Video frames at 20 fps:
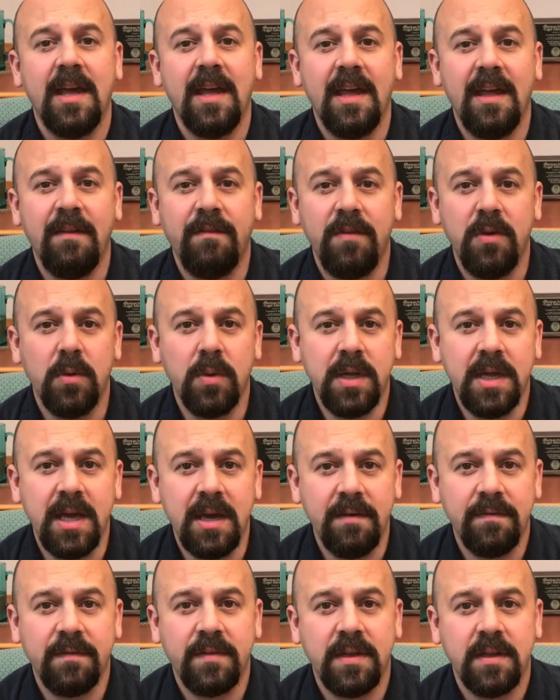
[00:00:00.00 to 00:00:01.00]
if you
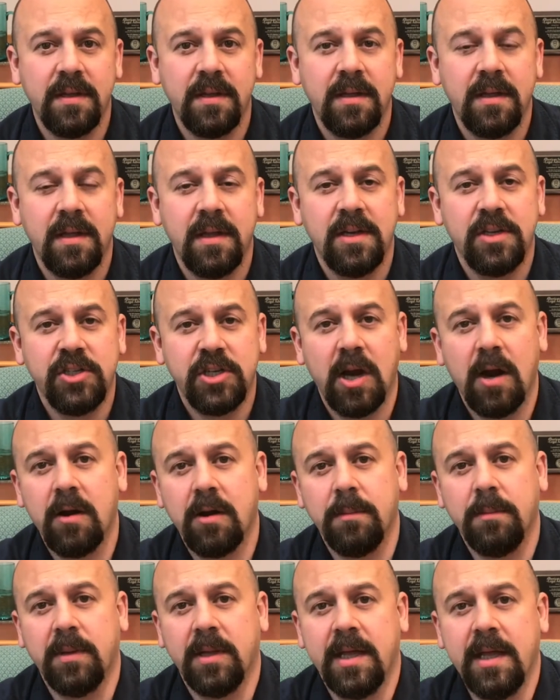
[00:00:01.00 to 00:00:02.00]
gift
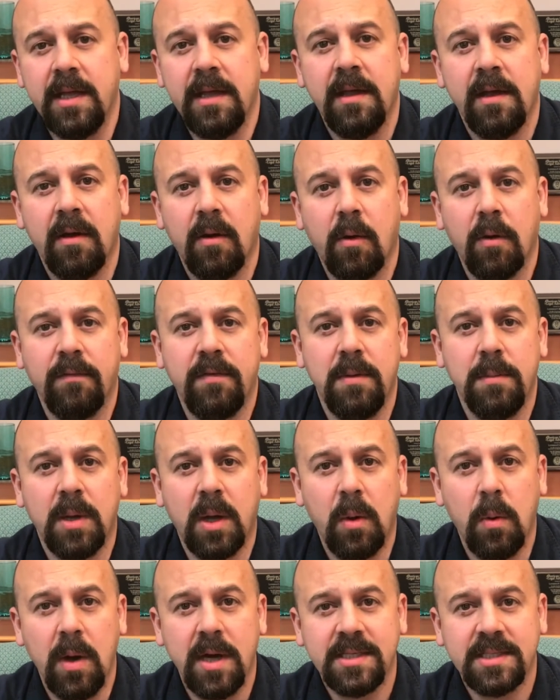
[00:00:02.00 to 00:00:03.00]
charitably, or if you
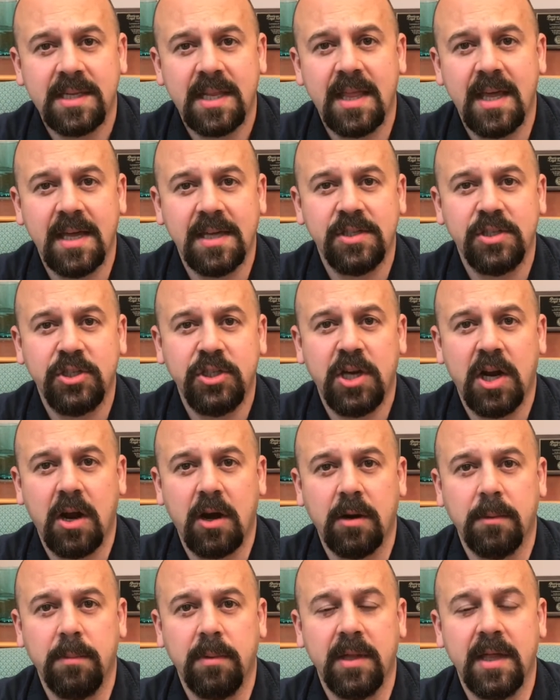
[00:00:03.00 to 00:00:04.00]
bequest things
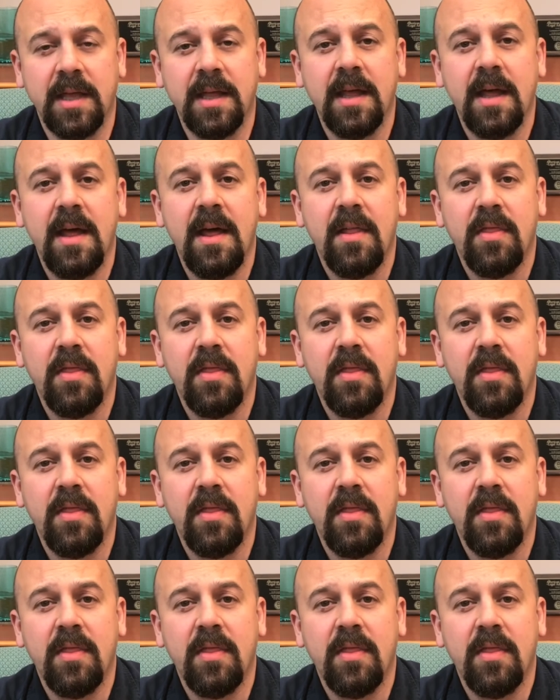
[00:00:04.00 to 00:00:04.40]
charitably,